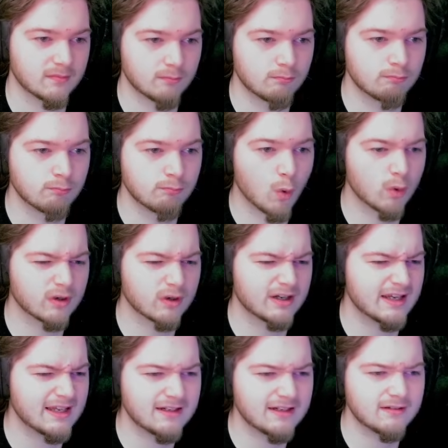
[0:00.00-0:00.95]
more
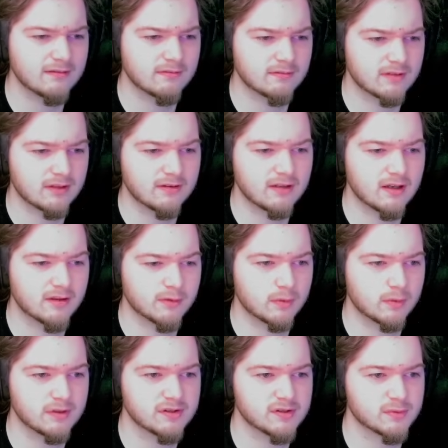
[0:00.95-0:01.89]
hidden than the other
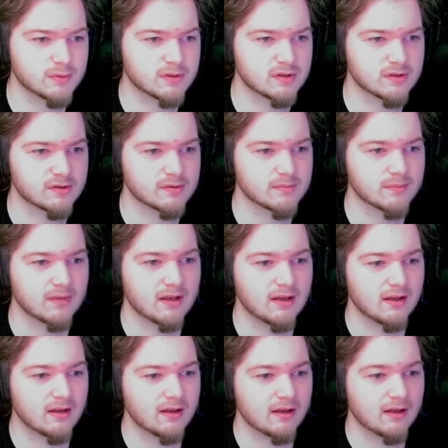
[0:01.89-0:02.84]
ones, which is,
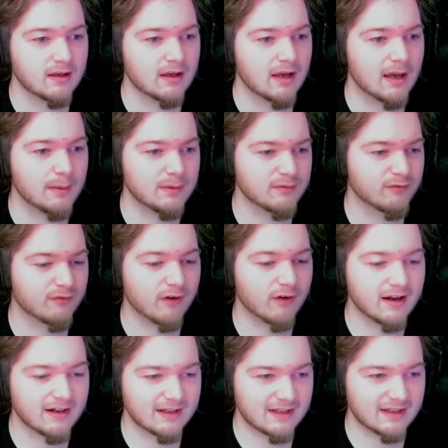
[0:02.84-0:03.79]
I mean,
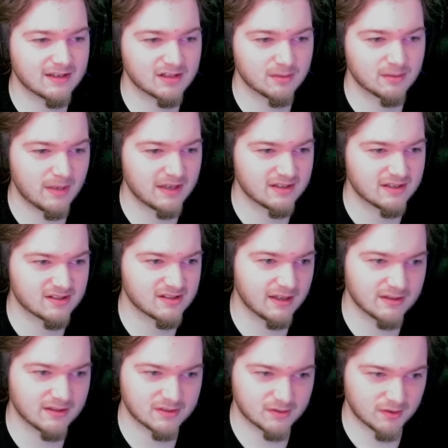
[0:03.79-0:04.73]
fine, I guess. It makes
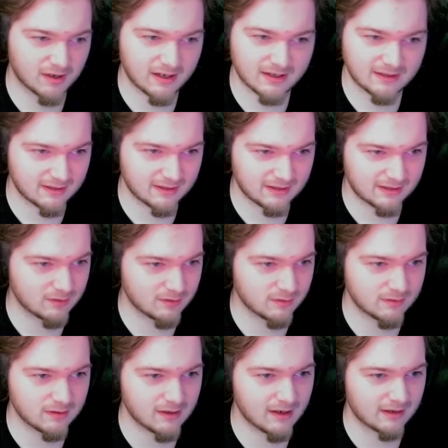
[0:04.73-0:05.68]
sense, right? Like,
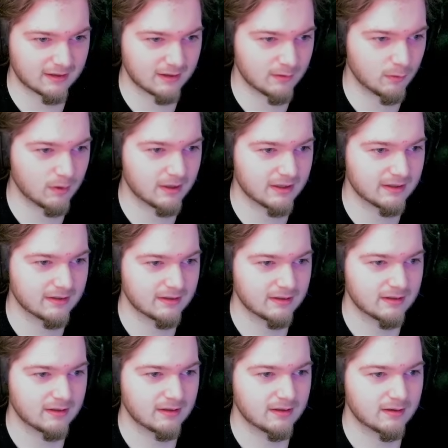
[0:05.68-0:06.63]
you're not gonna wanna
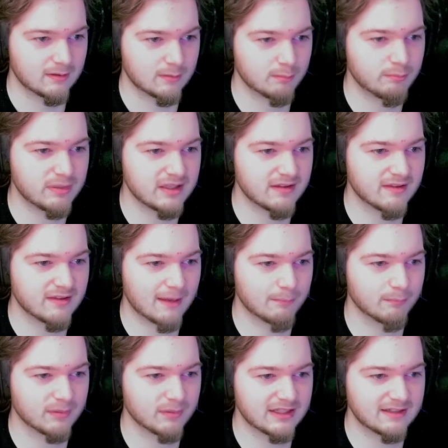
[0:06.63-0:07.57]
be
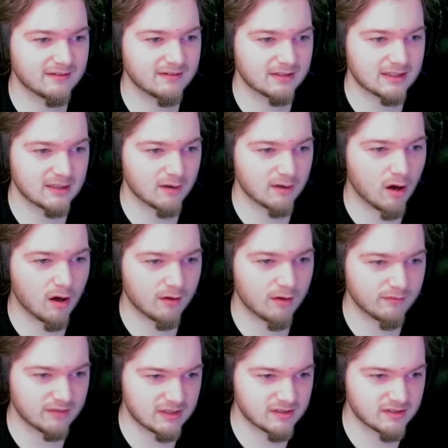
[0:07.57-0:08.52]
that blatantly
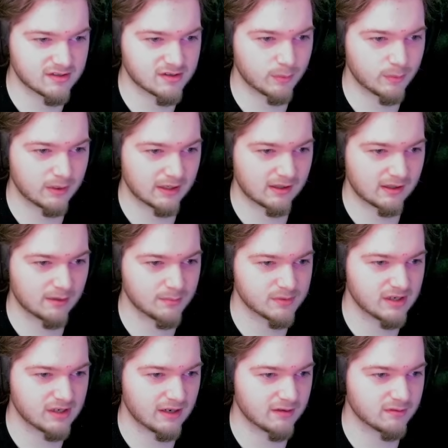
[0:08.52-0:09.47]
obvious when it comes
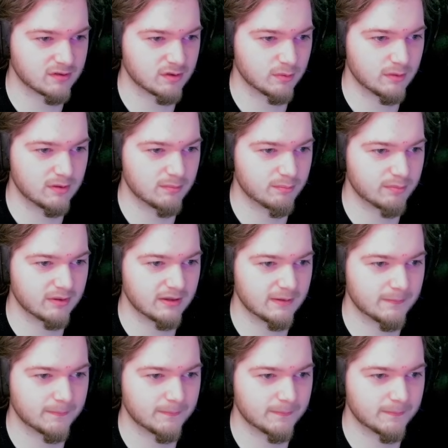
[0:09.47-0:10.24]
down to it, but